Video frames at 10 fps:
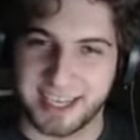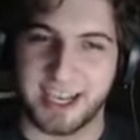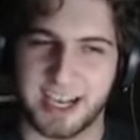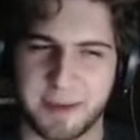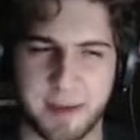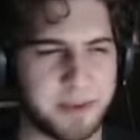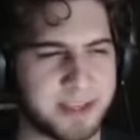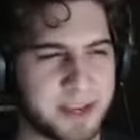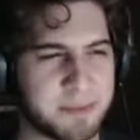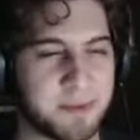I might be
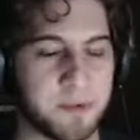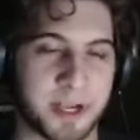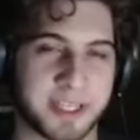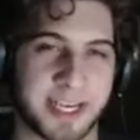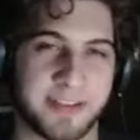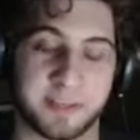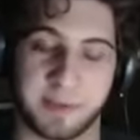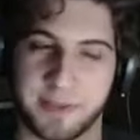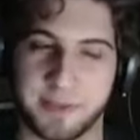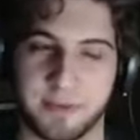wrong in saying this, but
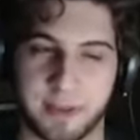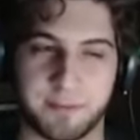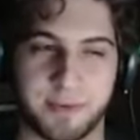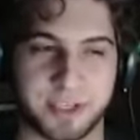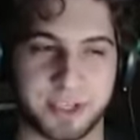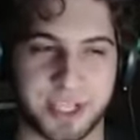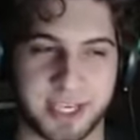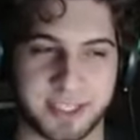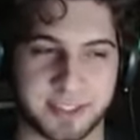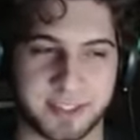I'm pretty sure she
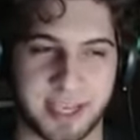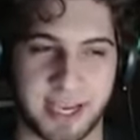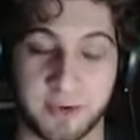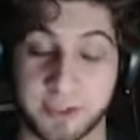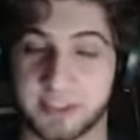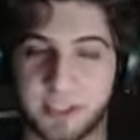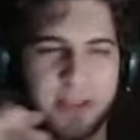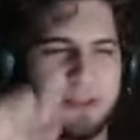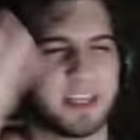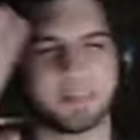has a house.
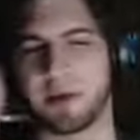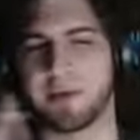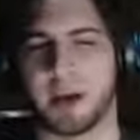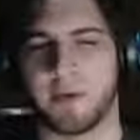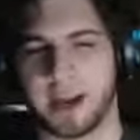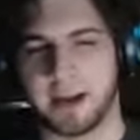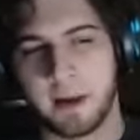That's probably not right.